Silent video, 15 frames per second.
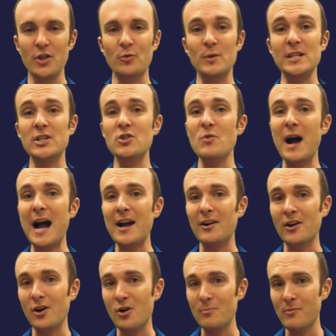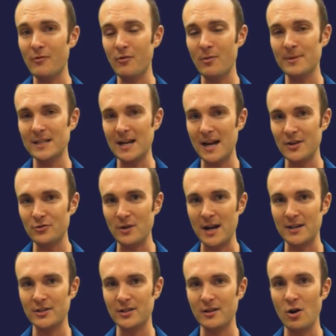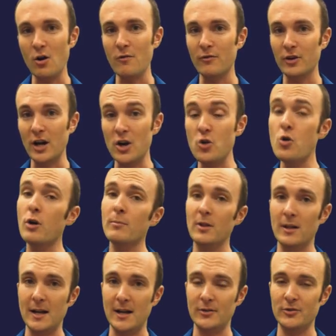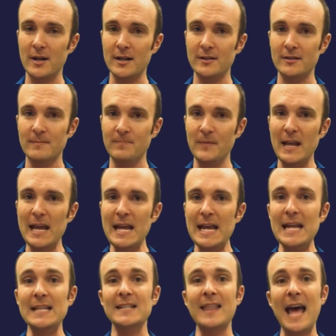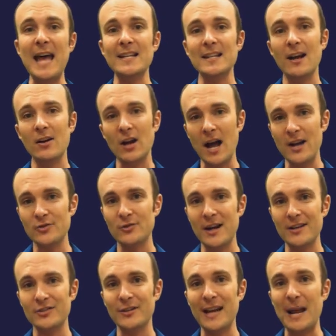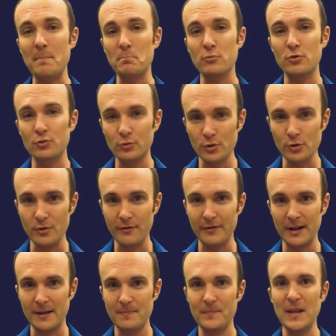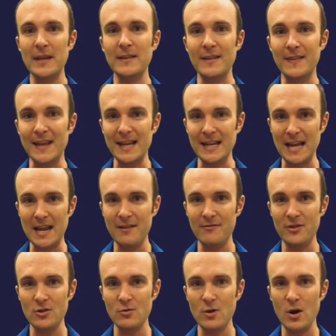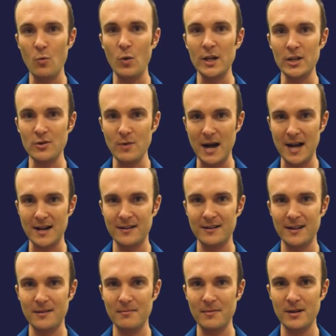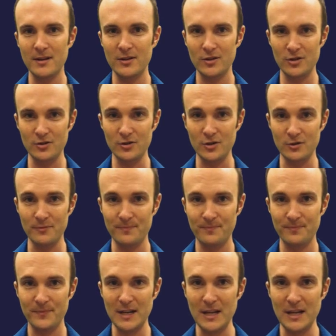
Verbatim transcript: The reason you hire a home performance contractor over a normal contractor is that contractor can prove that they gave you what you hired them to do.